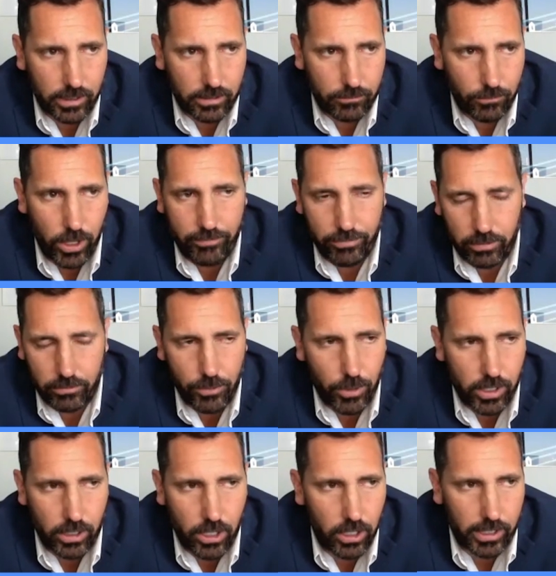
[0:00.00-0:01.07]
whatever you
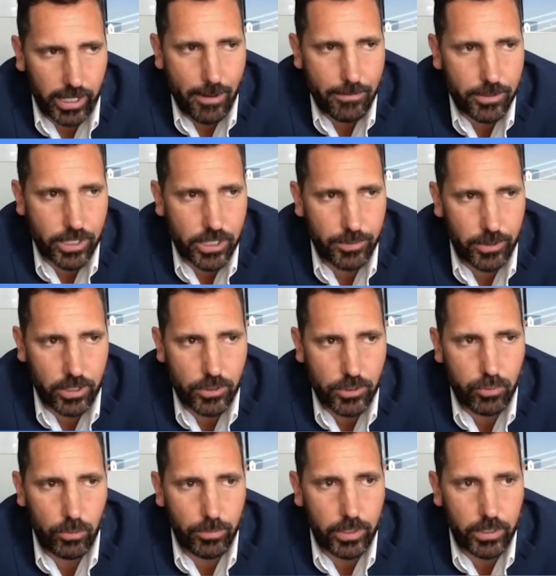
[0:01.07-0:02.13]
want to call it, captain experience,
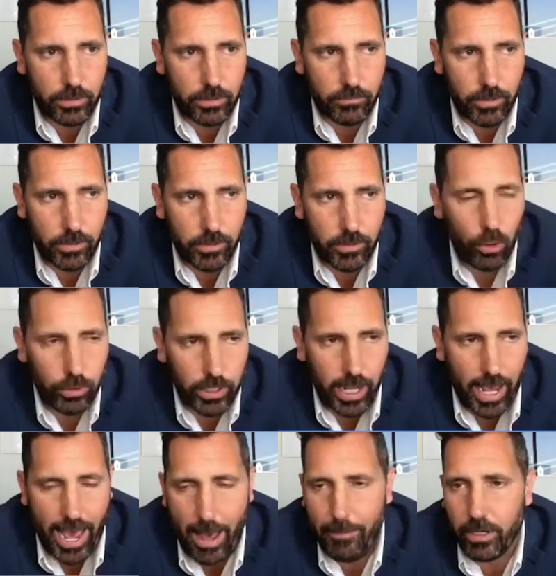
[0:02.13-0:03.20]
it'll only
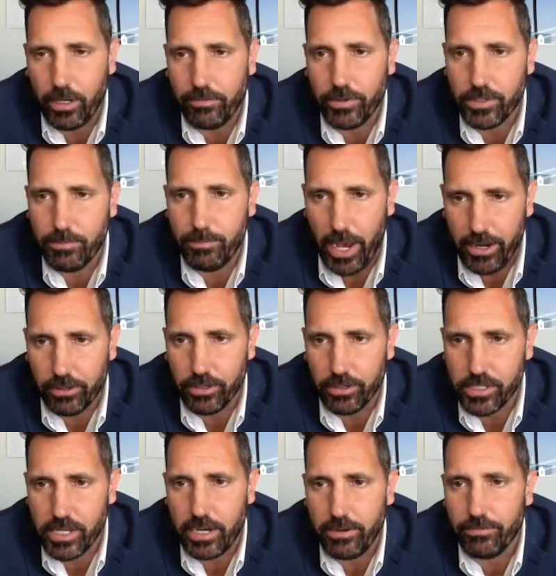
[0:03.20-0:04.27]
happen if it's better
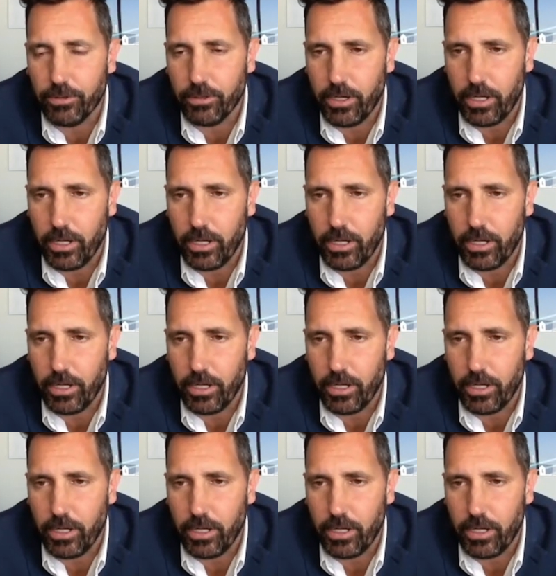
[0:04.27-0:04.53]
and safer.